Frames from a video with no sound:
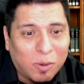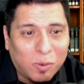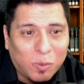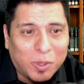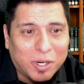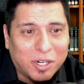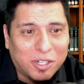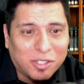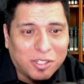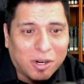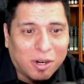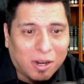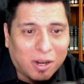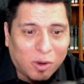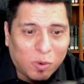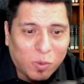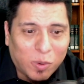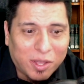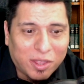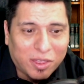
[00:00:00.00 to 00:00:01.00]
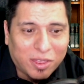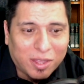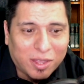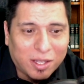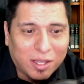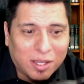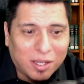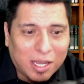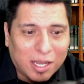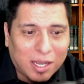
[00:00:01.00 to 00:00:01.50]
We're going to start out with
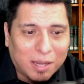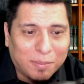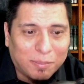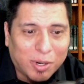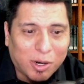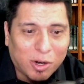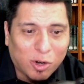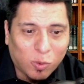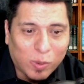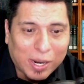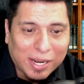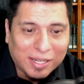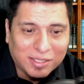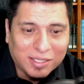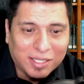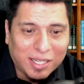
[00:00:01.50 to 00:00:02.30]
uh, Empyrean's Rise,